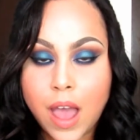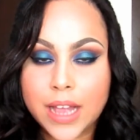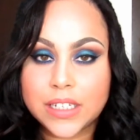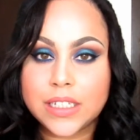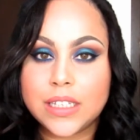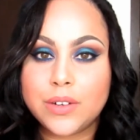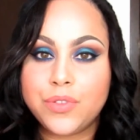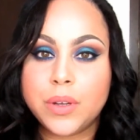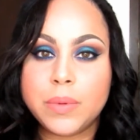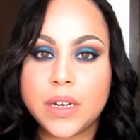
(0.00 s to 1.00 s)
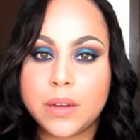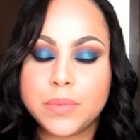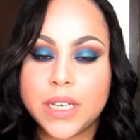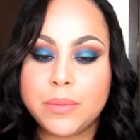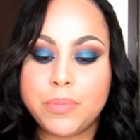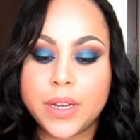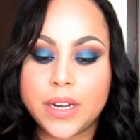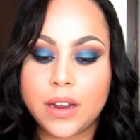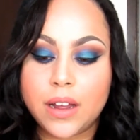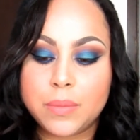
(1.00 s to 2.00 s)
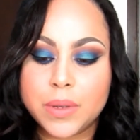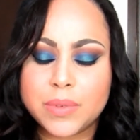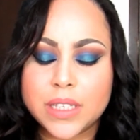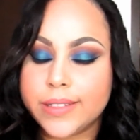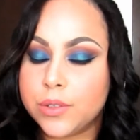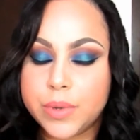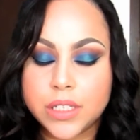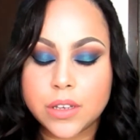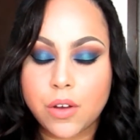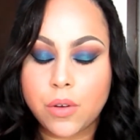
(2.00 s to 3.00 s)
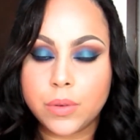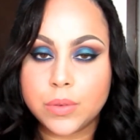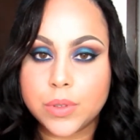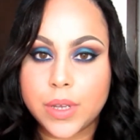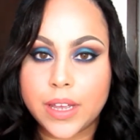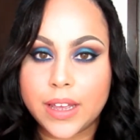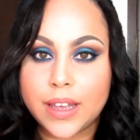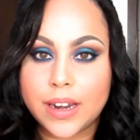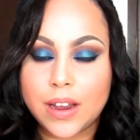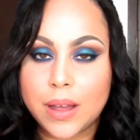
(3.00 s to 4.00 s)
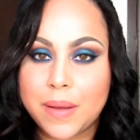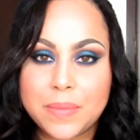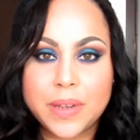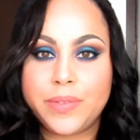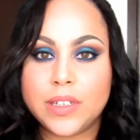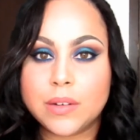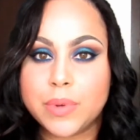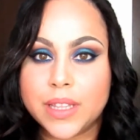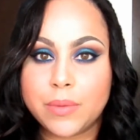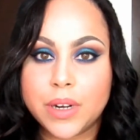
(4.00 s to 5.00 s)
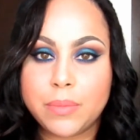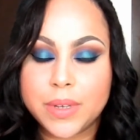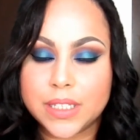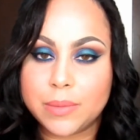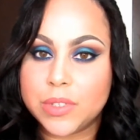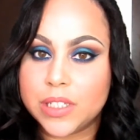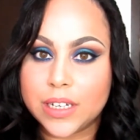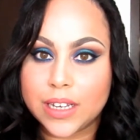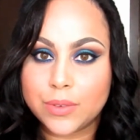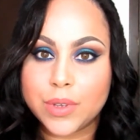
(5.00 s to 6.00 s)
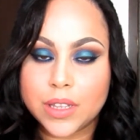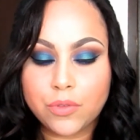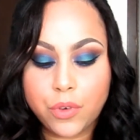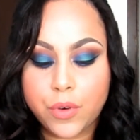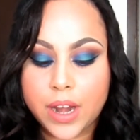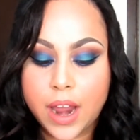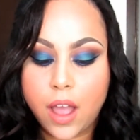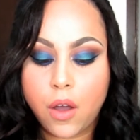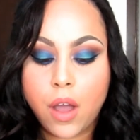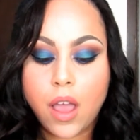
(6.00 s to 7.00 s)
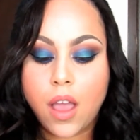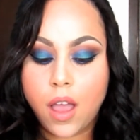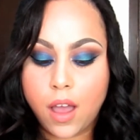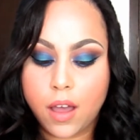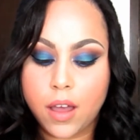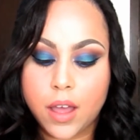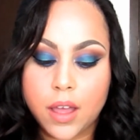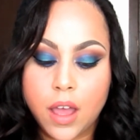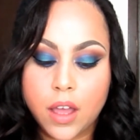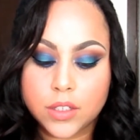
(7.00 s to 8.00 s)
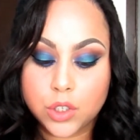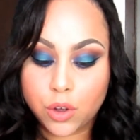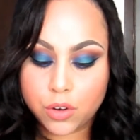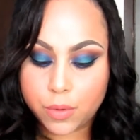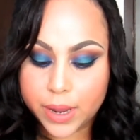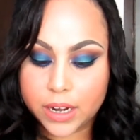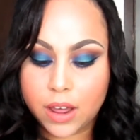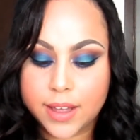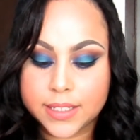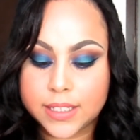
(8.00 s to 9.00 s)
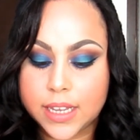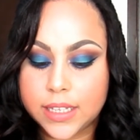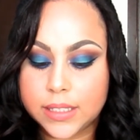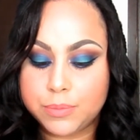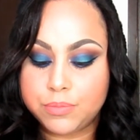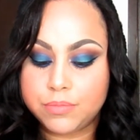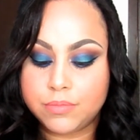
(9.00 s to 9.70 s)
I actually did film an update, but it was like 2 weeks ago, and I'm not even gonna put that one up because I'm just gonna give you the info right now. Total weight loss, it's